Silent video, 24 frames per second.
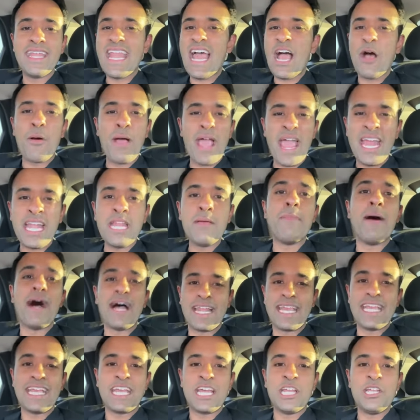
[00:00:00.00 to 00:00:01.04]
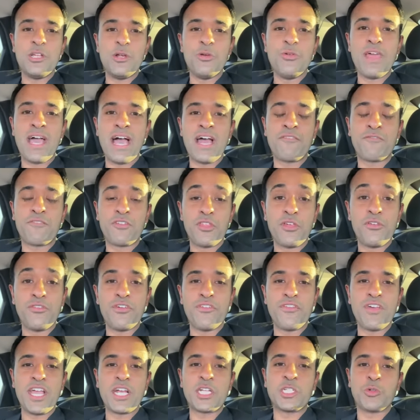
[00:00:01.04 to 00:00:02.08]
Now anybody can do that for the
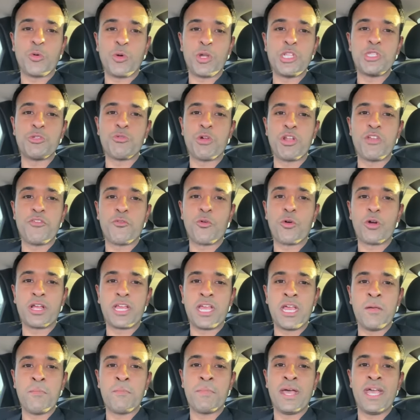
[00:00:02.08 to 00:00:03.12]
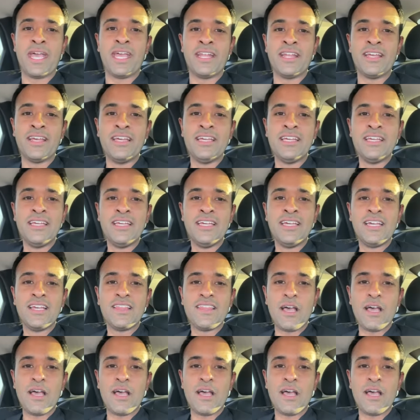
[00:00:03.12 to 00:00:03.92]
Vivek 2024 campaign.